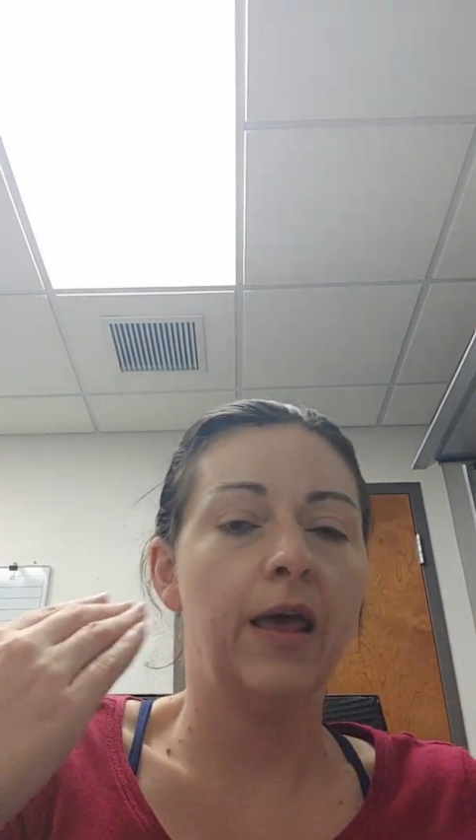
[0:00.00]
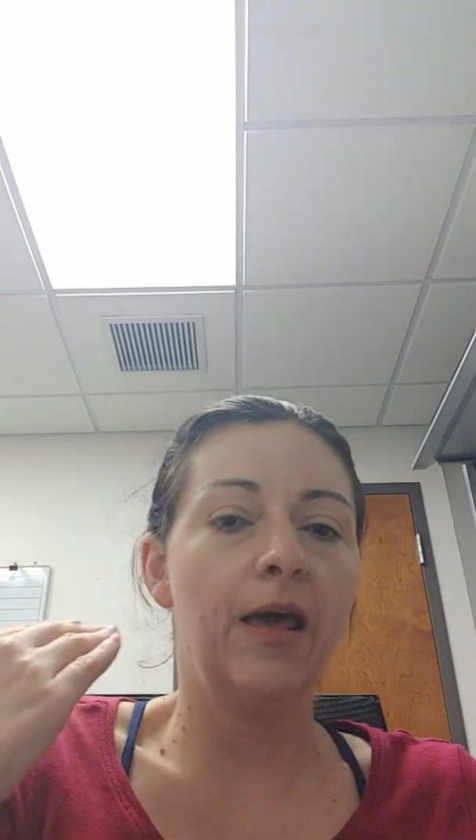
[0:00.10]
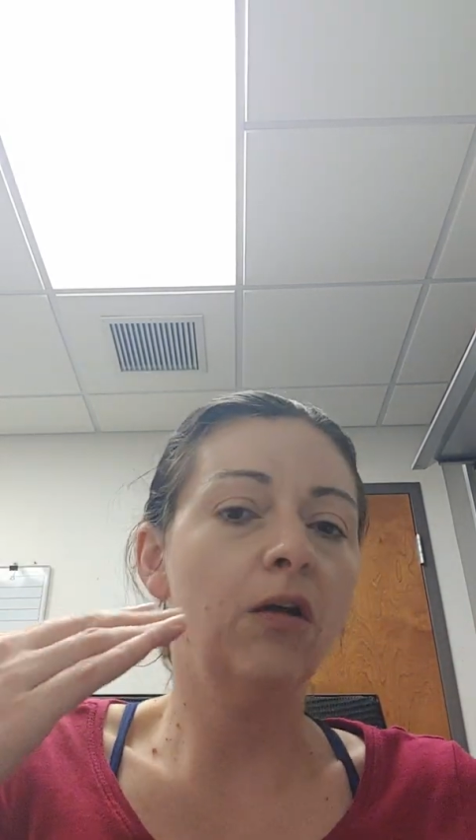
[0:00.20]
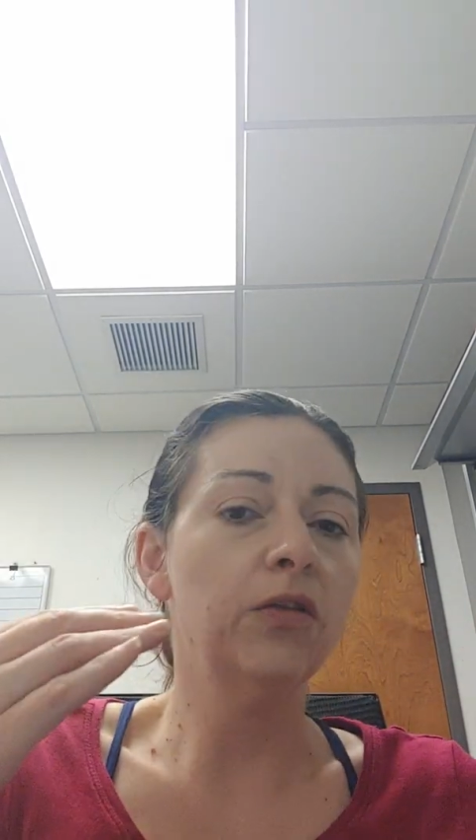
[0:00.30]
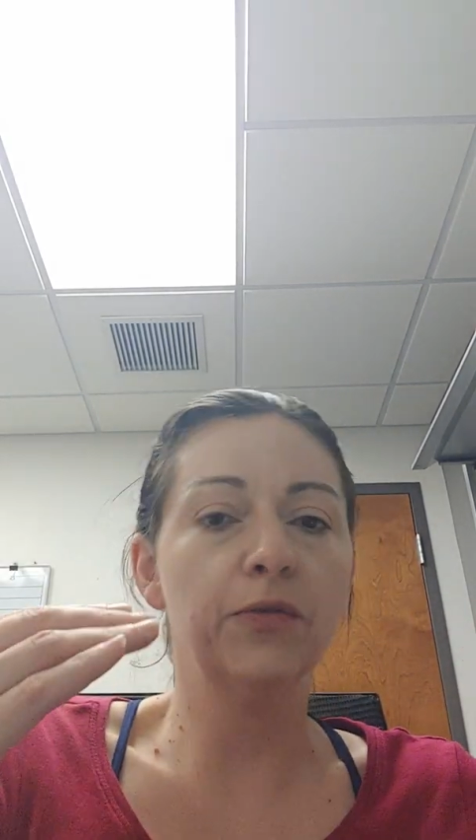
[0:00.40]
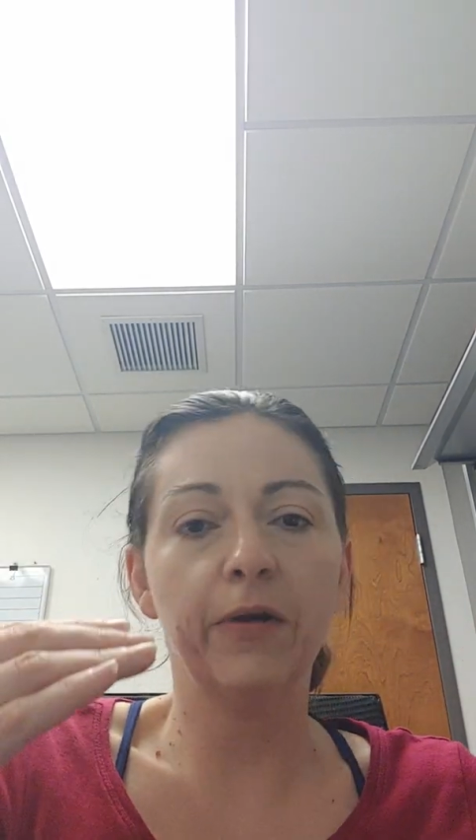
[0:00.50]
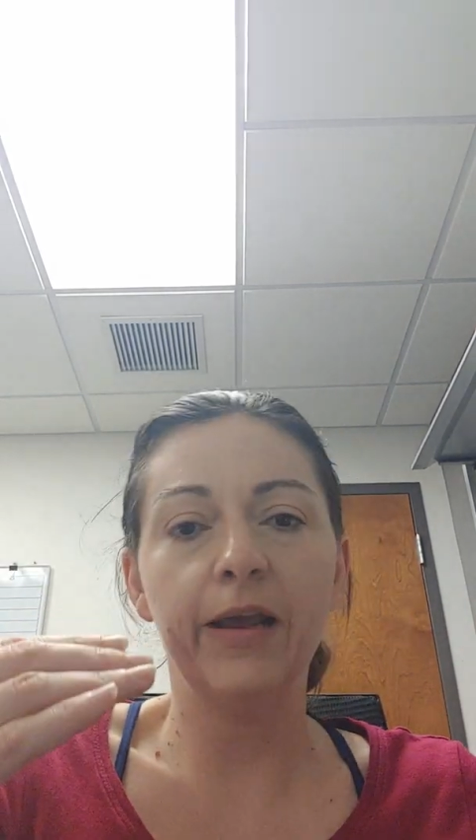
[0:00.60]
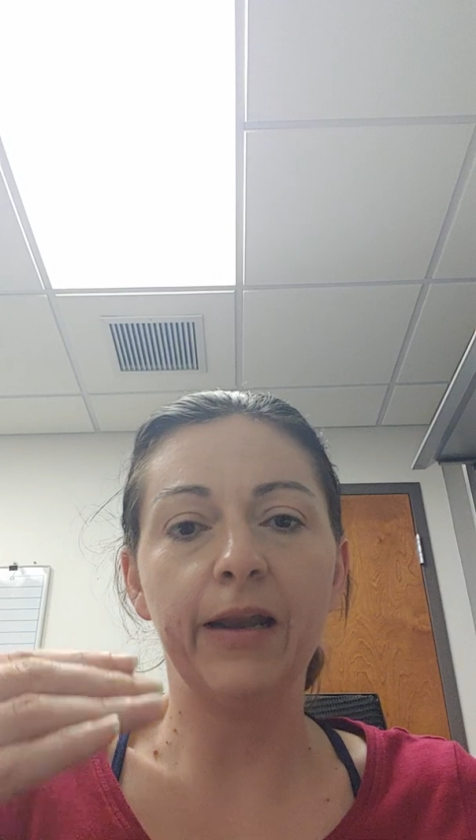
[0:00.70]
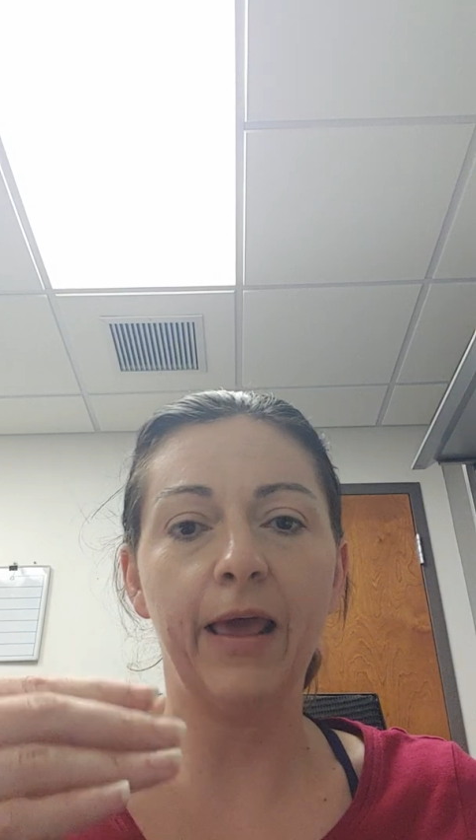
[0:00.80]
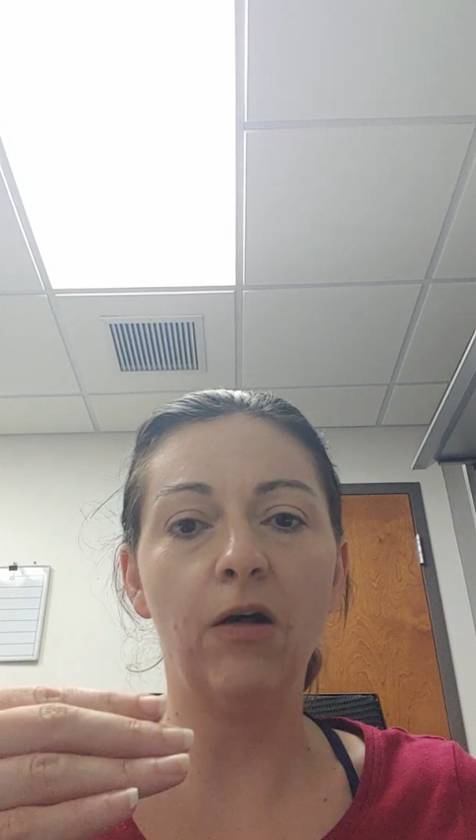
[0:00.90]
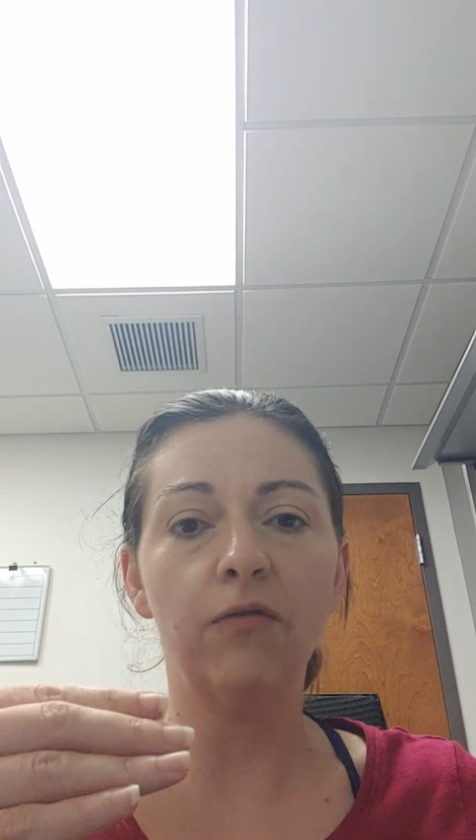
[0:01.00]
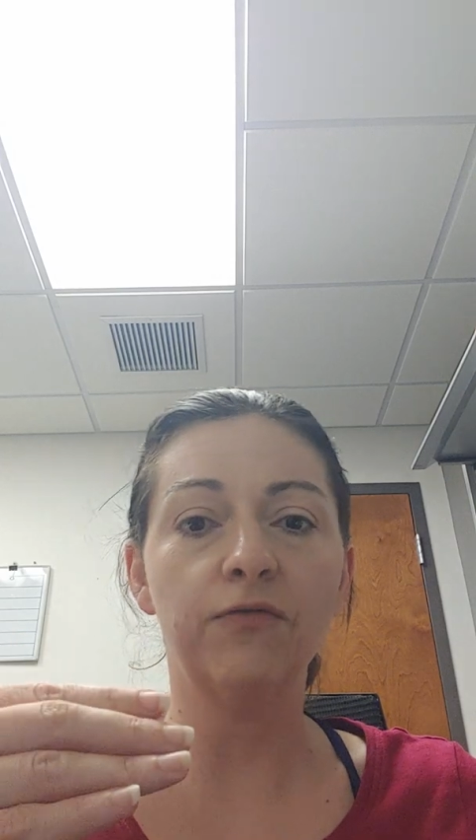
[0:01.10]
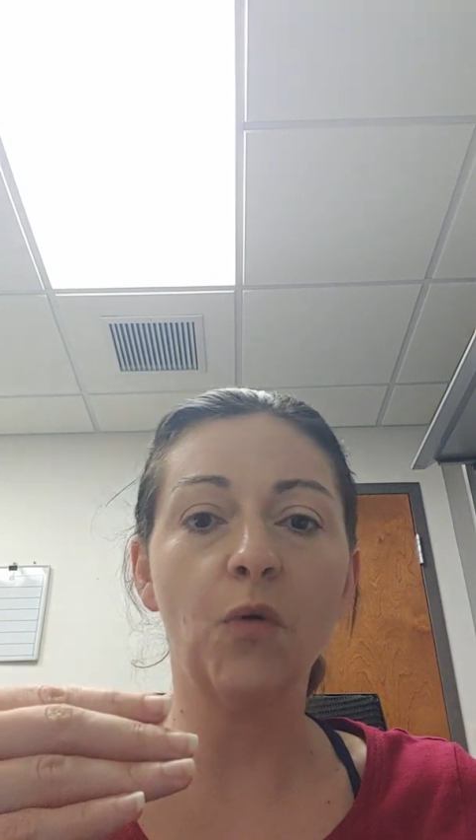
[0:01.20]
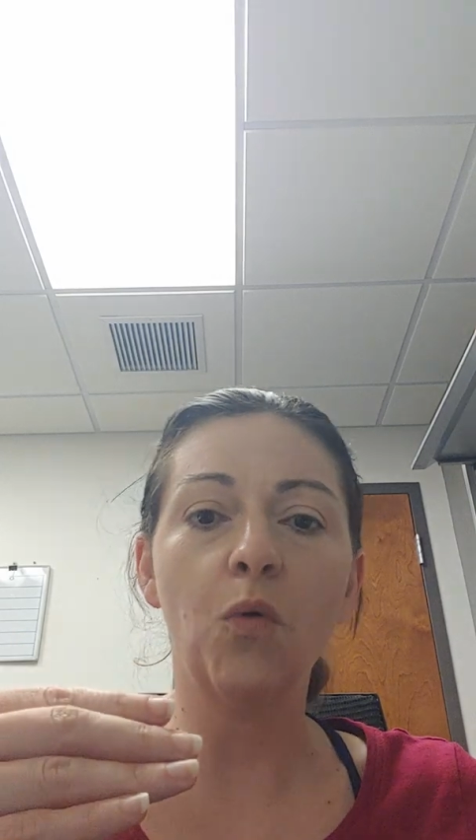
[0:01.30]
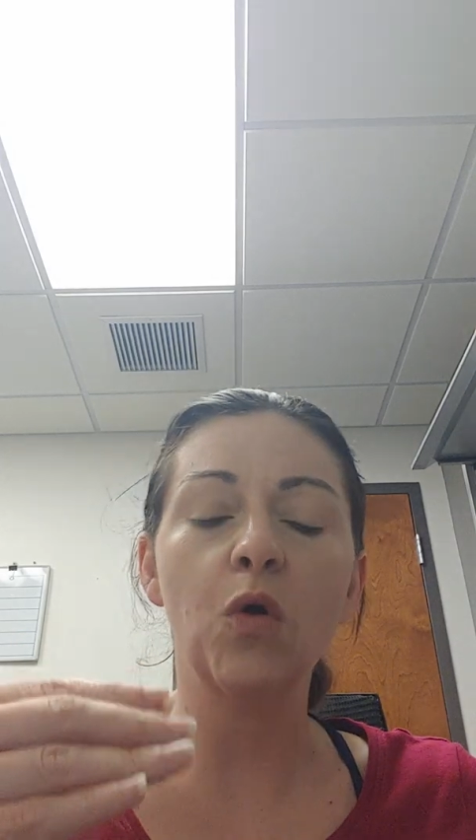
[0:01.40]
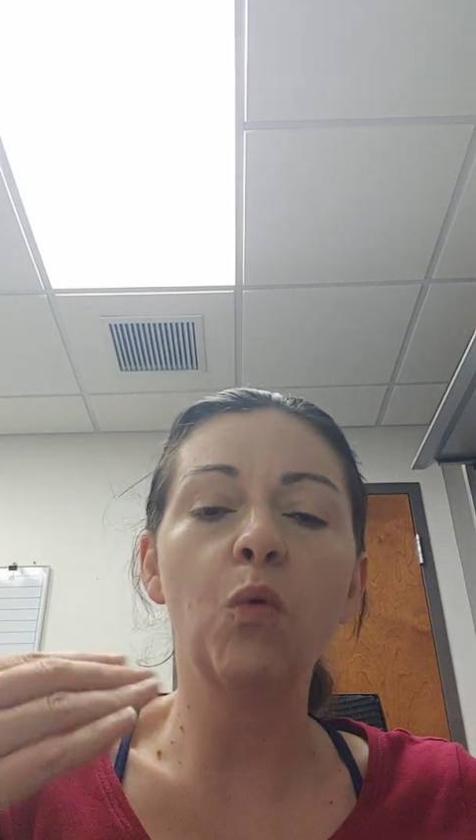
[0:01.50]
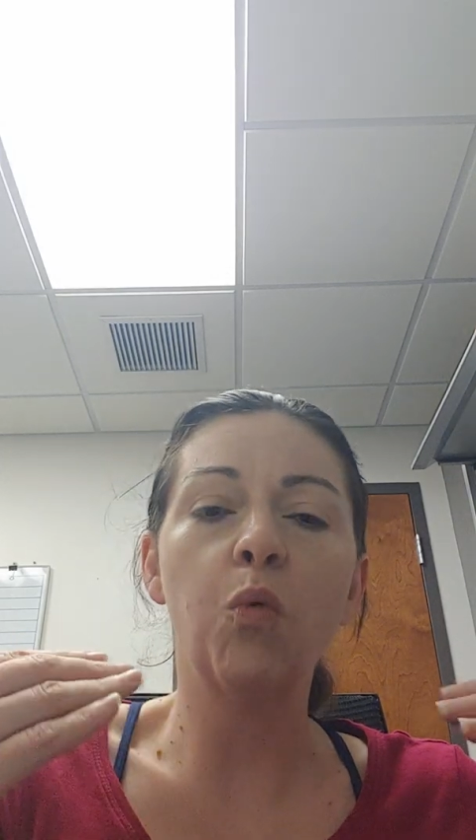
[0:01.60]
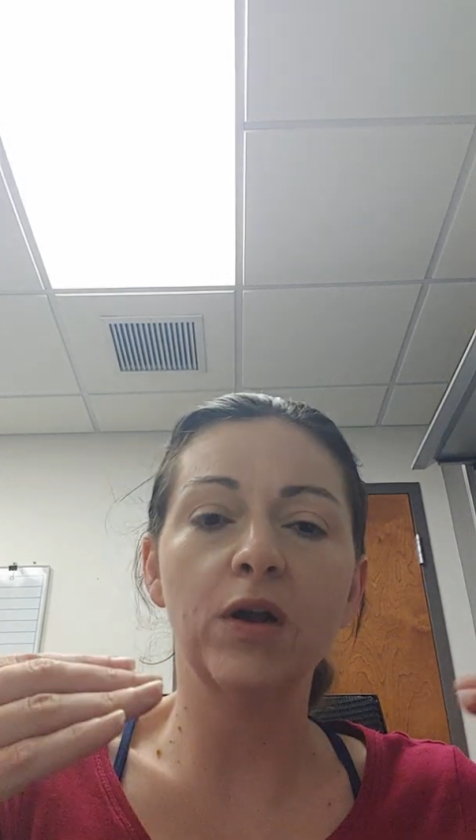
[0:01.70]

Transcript: L3 and L4,